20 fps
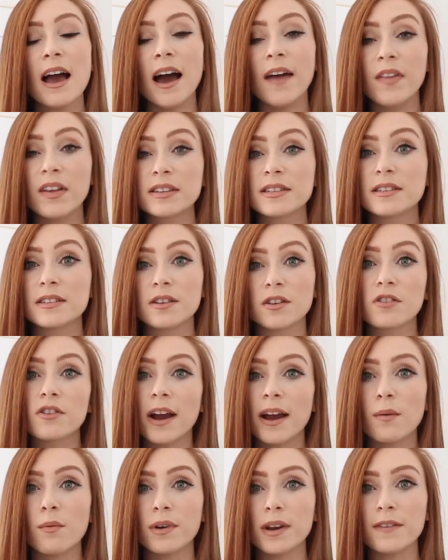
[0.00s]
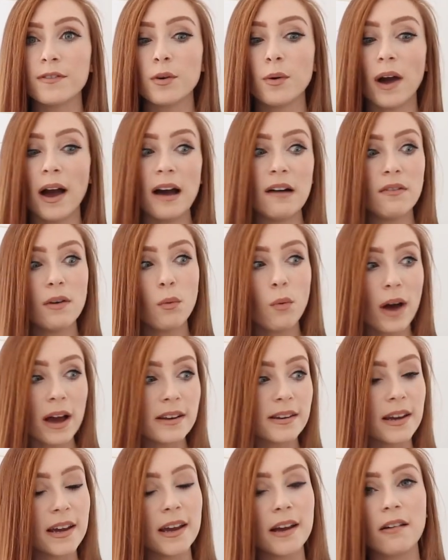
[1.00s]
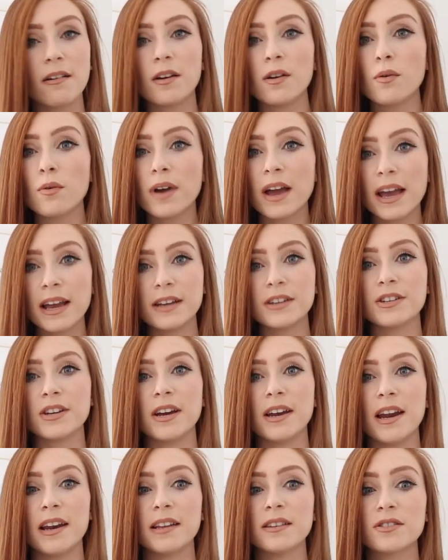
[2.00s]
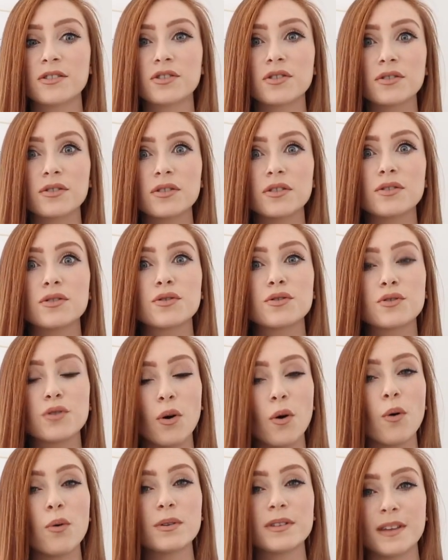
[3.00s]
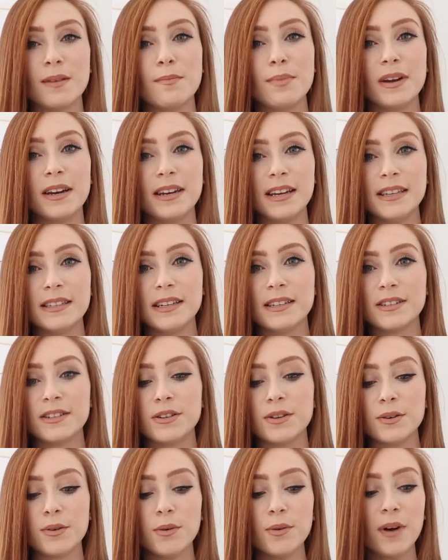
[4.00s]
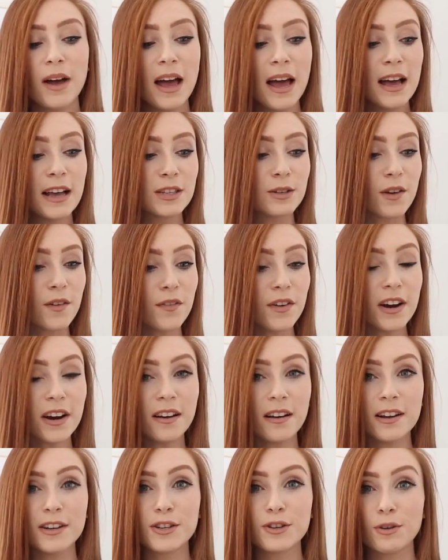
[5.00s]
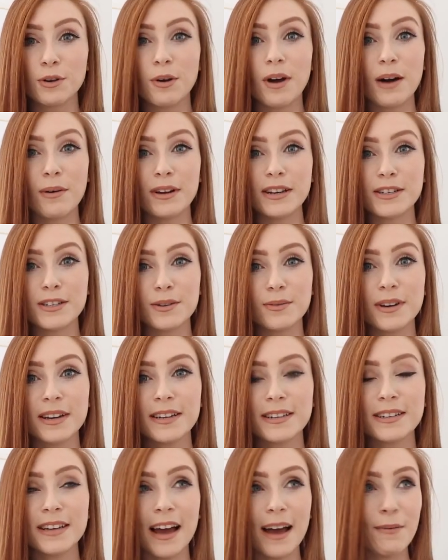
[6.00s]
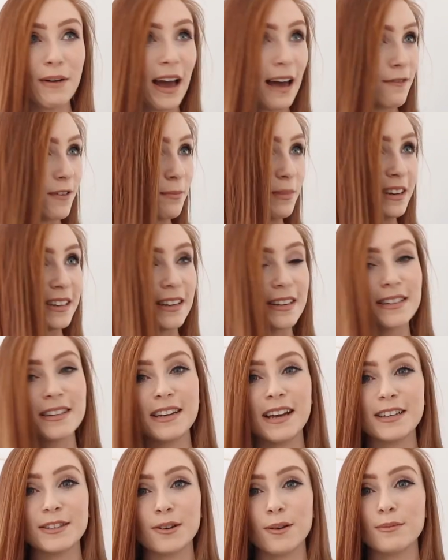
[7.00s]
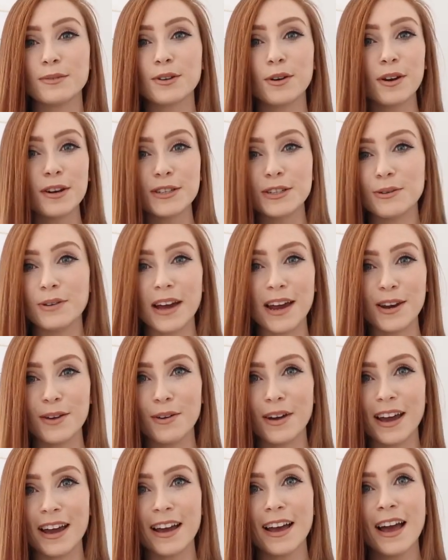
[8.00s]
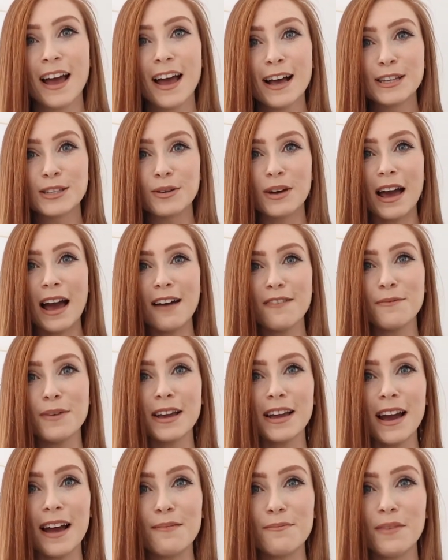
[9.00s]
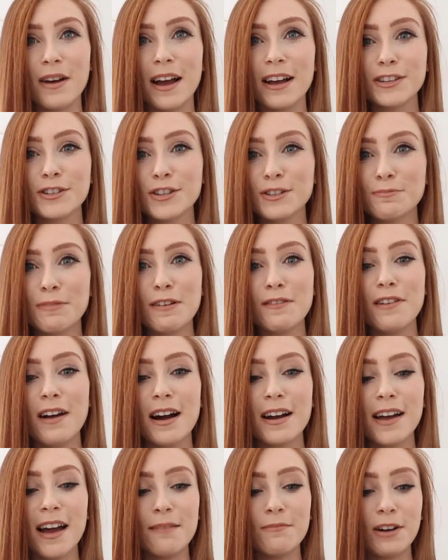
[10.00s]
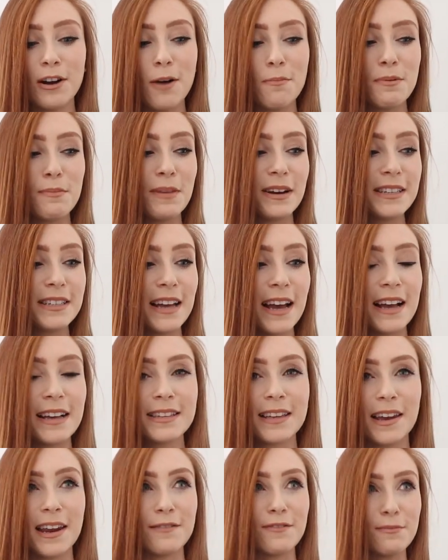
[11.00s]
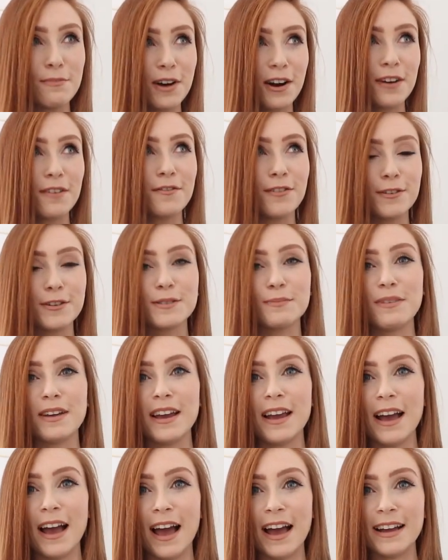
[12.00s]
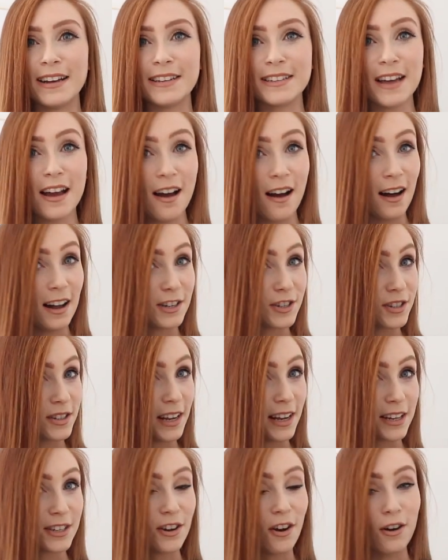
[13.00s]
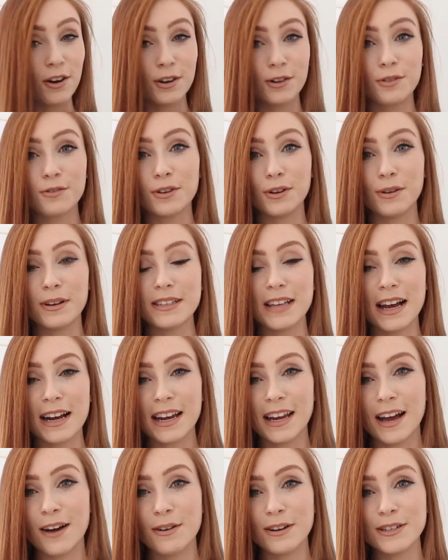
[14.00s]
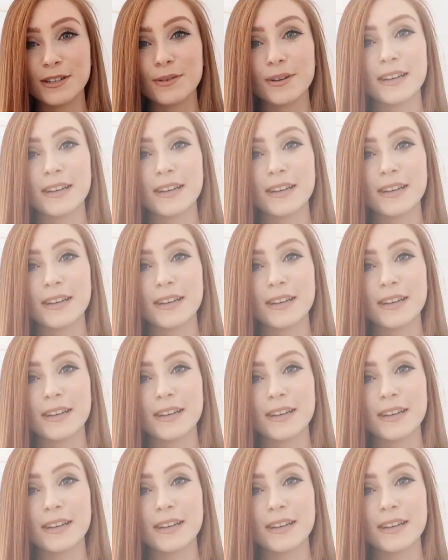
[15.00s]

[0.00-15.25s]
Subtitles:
and this is a great one if you have a wedding or an occasion, and it's just so simple and easy to do. So I figured I'd show you how I do it. I have a meeting today, so I was going to do it anyway. So I have my camera, just my vlog camera, up on my desk, and I have a mirror in front of me, and I'll just like talk you through exactly how I do